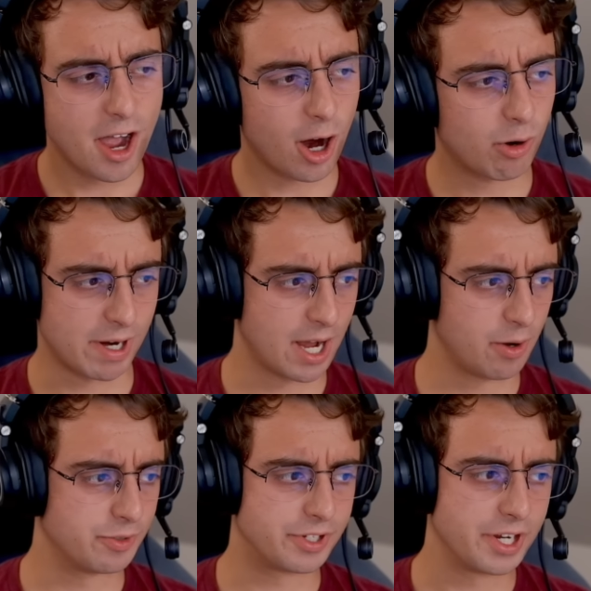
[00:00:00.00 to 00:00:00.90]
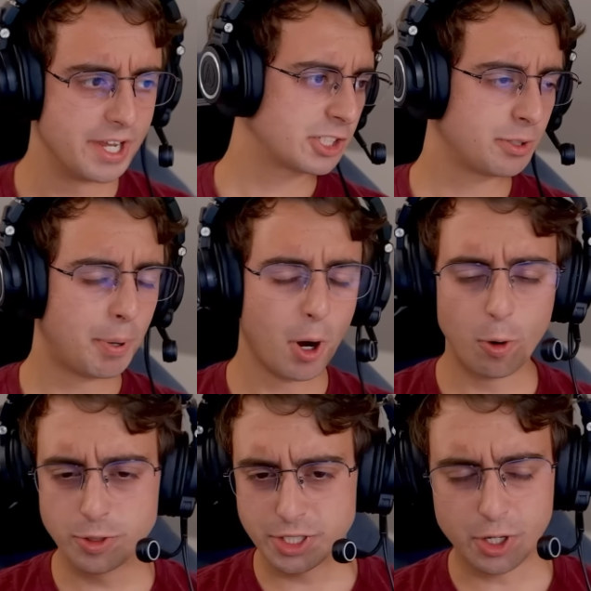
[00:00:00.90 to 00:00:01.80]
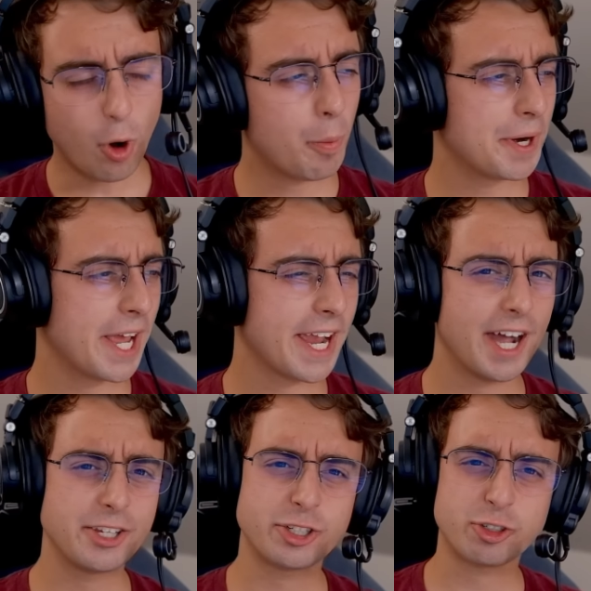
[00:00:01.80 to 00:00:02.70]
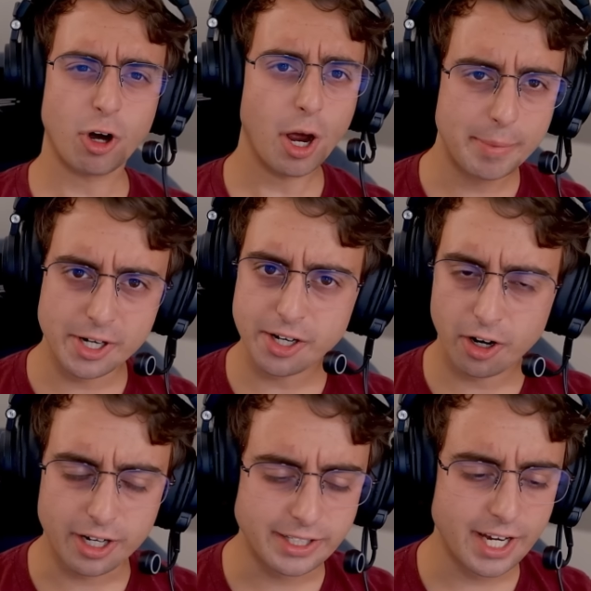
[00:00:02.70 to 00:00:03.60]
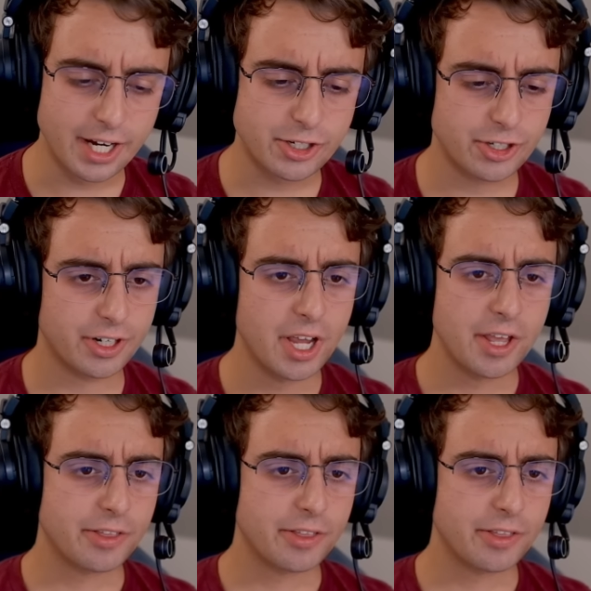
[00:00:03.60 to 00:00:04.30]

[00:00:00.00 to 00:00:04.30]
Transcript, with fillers: around supposed OpenAI Strawberry architecture.